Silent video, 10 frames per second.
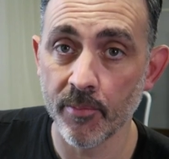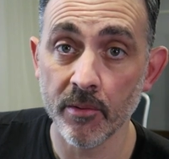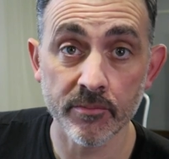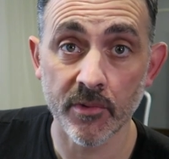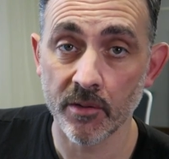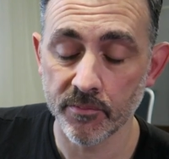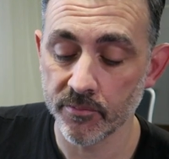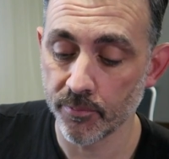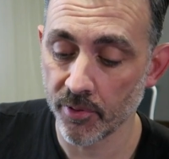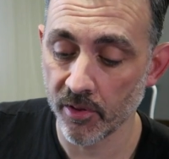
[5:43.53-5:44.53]
But I
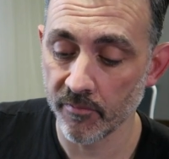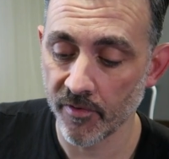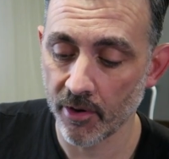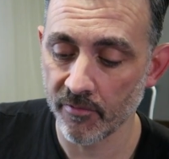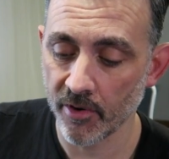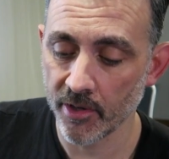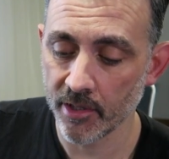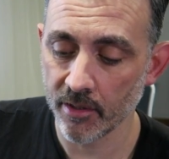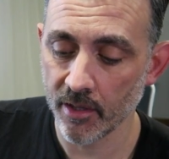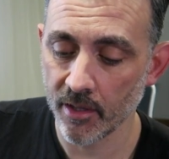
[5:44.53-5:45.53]
presume very, very